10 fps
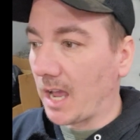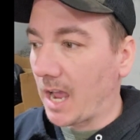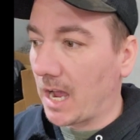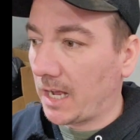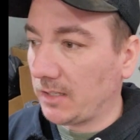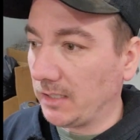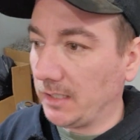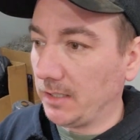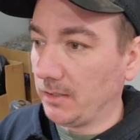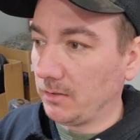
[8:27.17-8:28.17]
I had
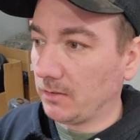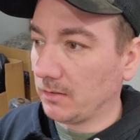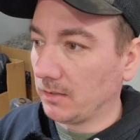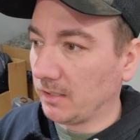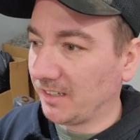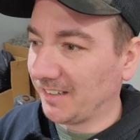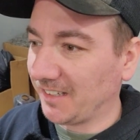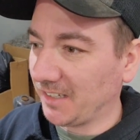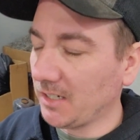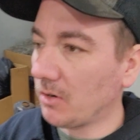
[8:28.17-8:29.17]
the,
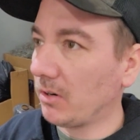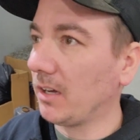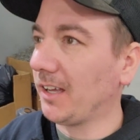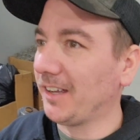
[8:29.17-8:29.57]
you know,